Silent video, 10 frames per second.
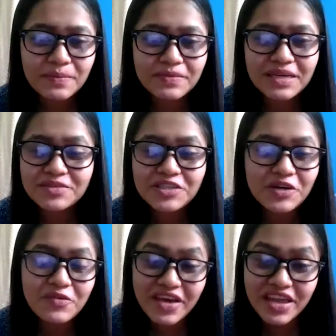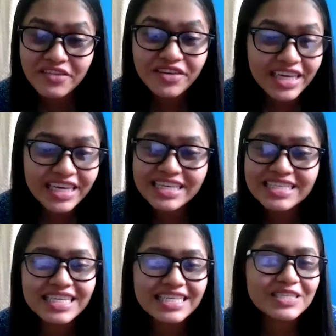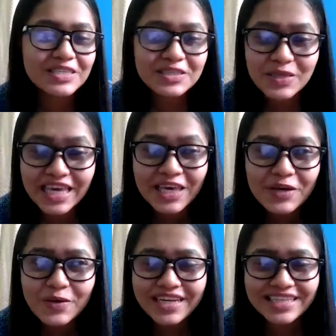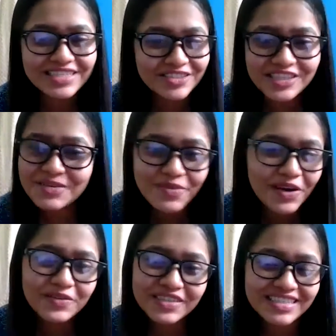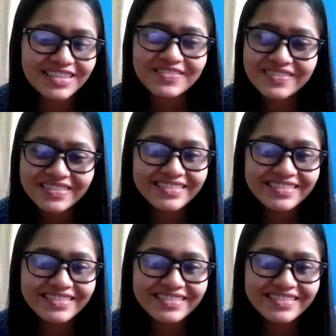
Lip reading: But I'm sure wherever he is, he's seeing you and he's really proud now.